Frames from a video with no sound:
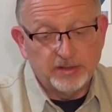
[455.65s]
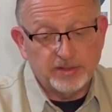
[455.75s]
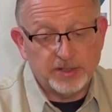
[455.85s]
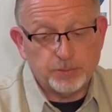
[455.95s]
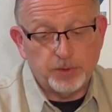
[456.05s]

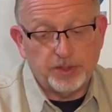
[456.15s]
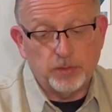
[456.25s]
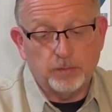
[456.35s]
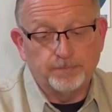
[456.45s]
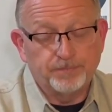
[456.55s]
That's pretty
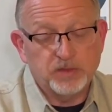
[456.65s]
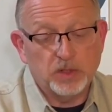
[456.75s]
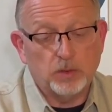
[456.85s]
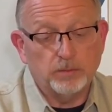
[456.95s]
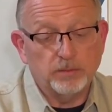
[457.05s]
cool.
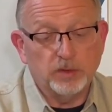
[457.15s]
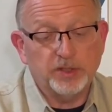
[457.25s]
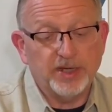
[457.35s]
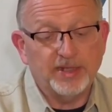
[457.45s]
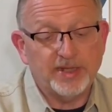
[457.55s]
So
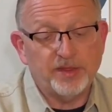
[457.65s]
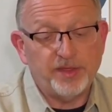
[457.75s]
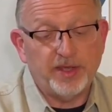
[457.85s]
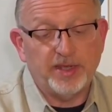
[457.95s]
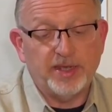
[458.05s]
looking at that
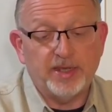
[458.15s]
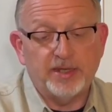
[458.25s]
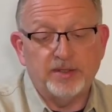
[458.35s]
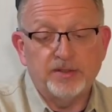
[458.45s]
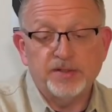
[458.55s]
thing
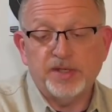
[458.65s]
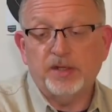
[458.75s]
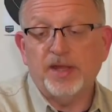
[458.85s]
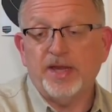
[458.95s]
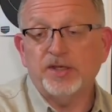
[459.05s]
in
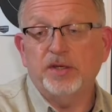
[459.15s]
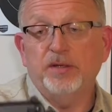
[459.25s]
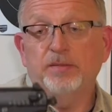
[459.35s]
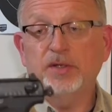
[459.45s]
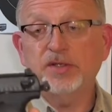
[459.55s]
single
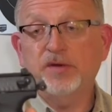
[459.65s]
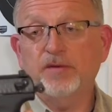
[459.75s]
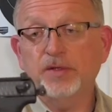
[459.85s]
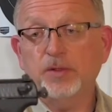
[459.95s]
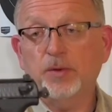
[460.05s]
action, much
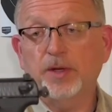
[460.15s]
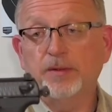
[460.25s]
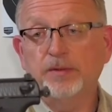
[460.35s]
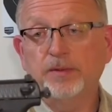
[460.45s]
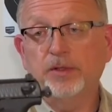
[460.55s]
different story.
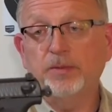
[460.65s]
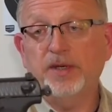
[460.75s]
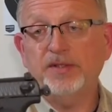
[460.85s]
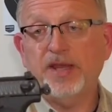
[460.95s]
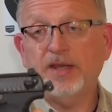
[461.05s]
A little bit
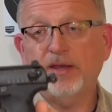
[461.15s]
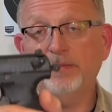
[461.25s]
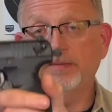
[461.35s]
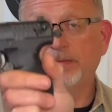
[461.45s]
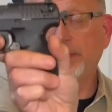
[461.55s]
of take
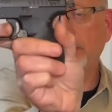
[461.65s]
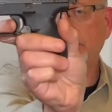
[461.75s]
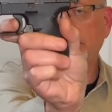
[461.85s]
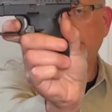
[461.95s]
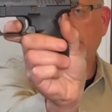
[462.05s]
up.
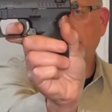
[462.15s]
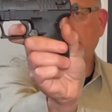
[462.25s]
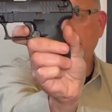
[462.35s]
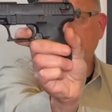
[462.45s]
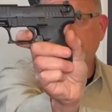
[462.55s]
There's your take up.